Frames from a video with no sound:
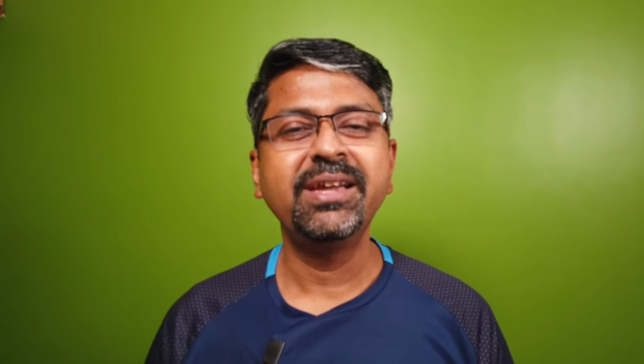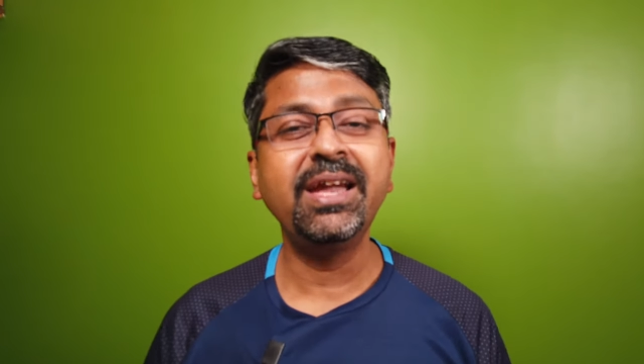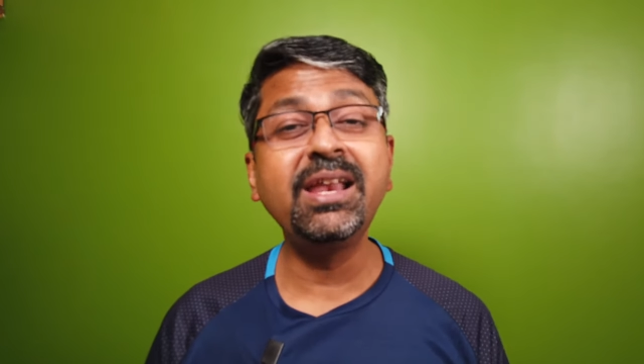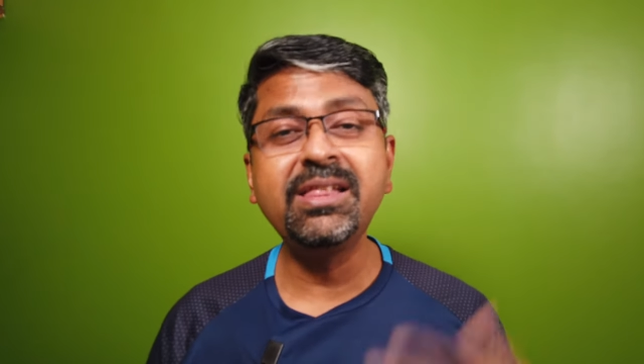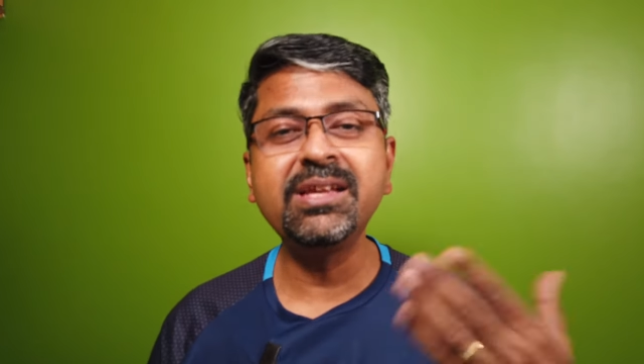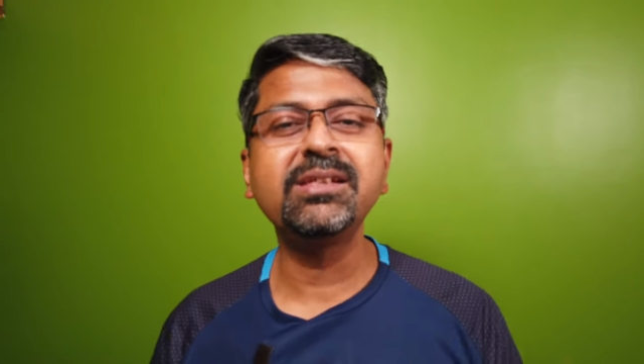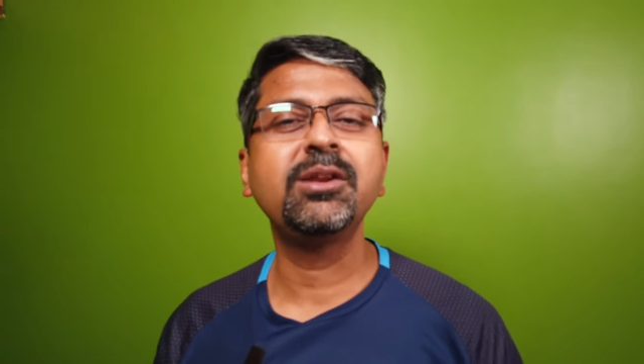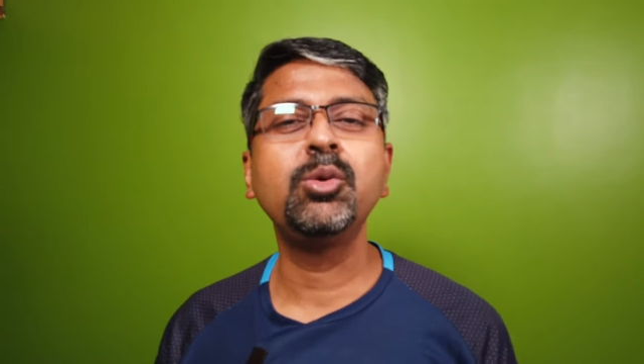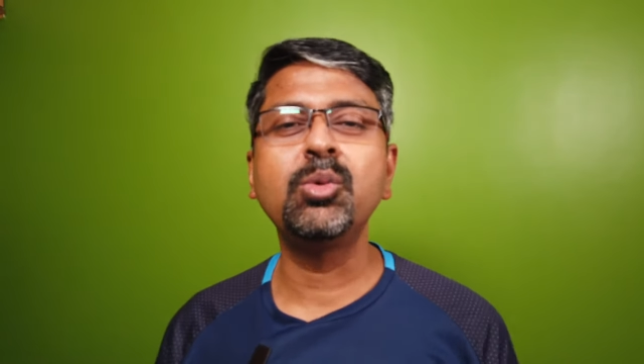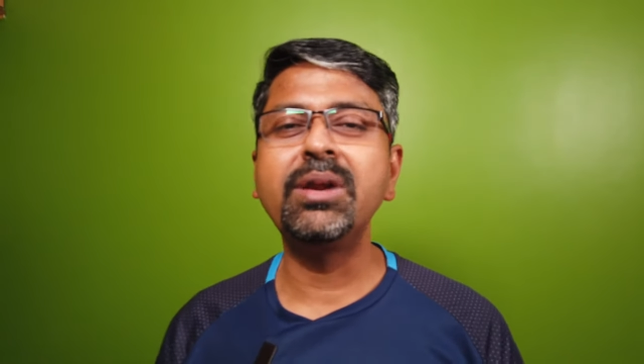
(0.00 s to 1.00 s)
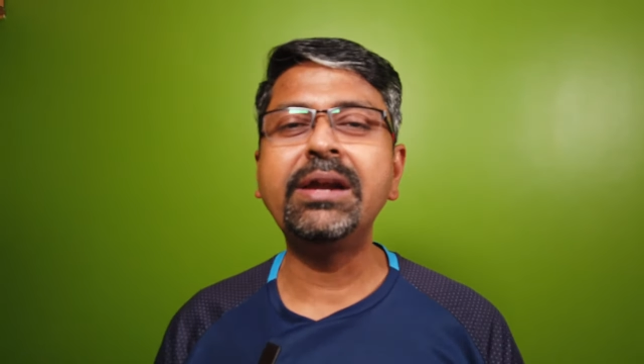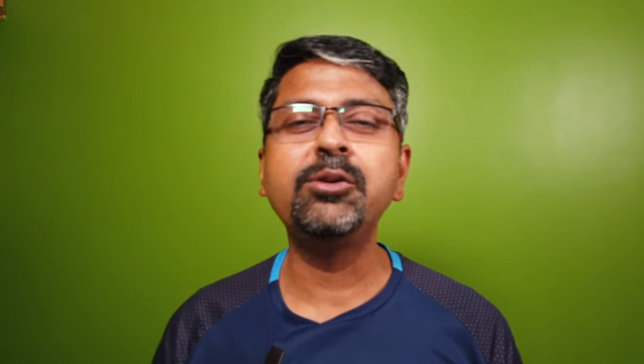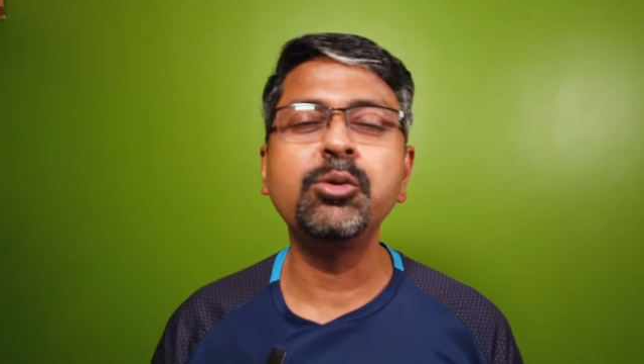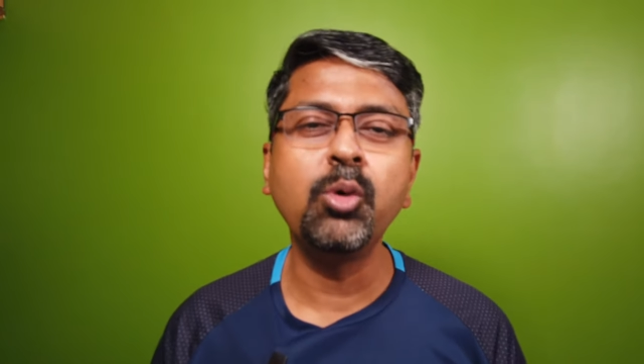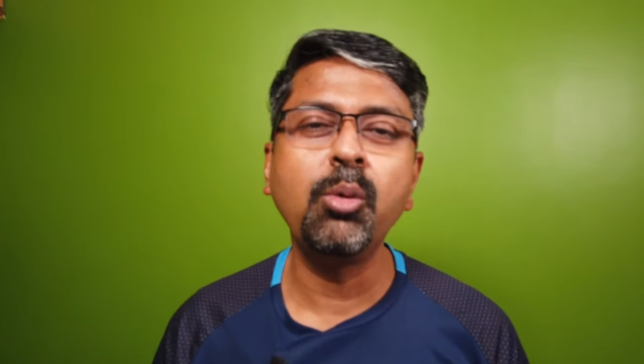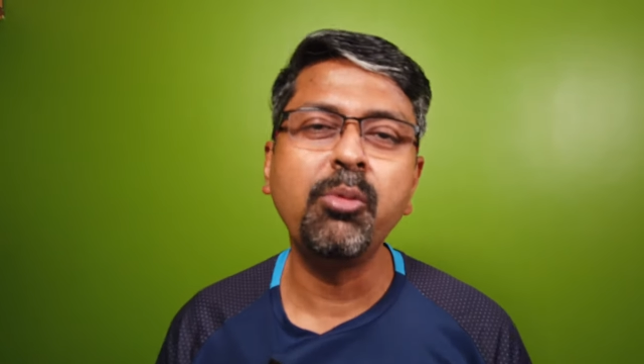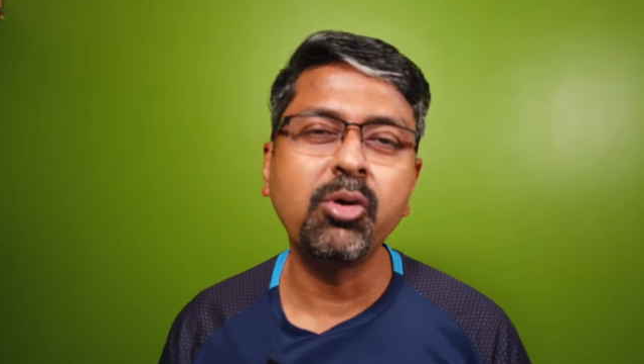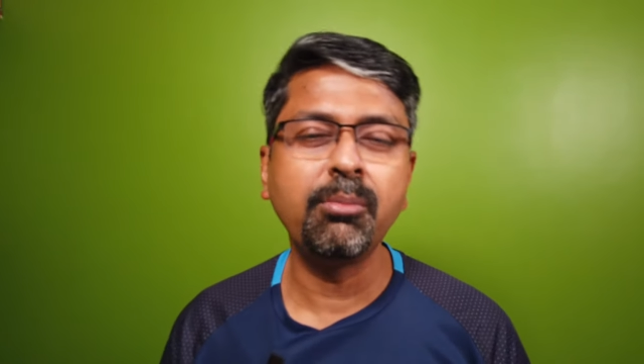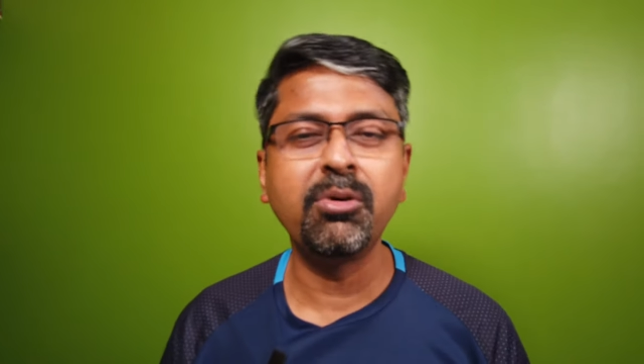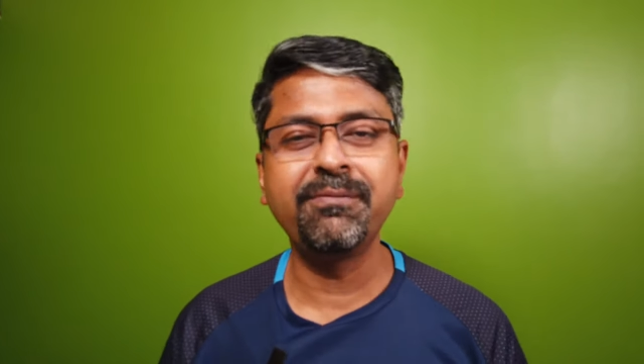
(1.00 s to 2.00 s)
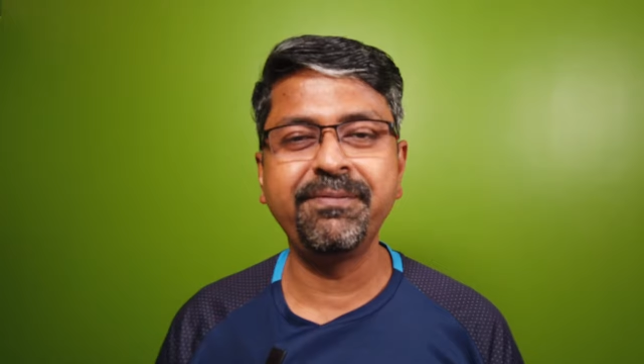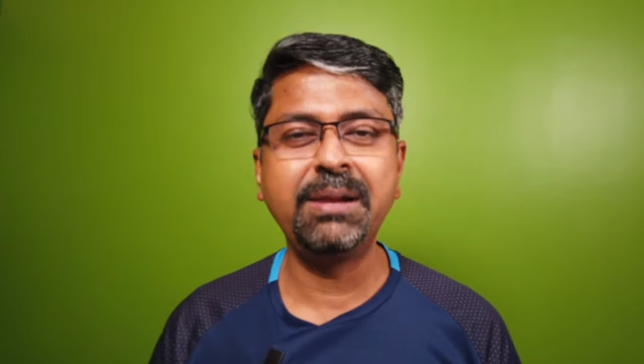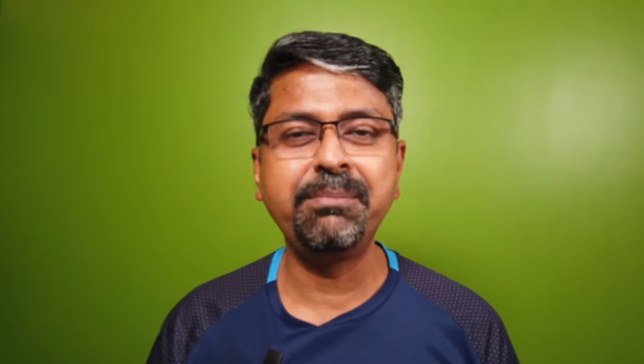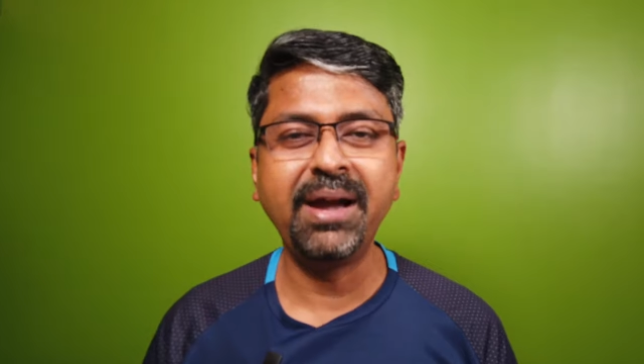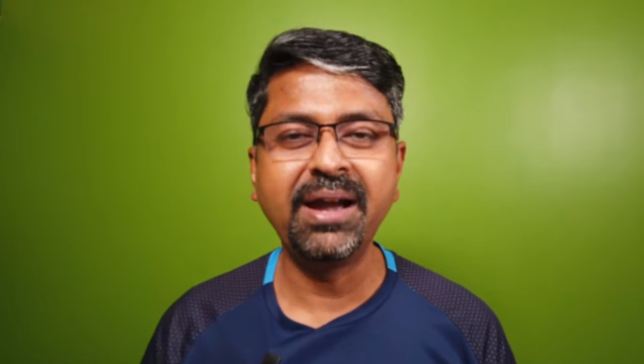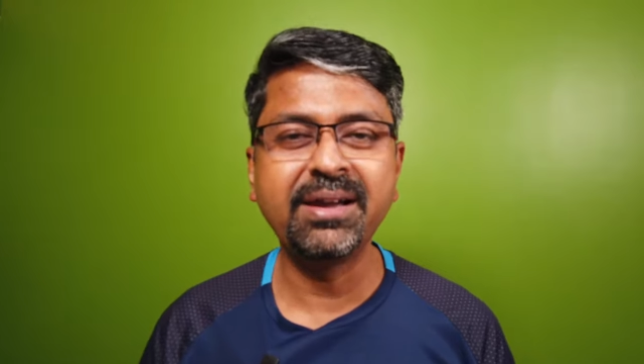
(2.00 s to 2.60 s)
anything that you would like to know more about feedback,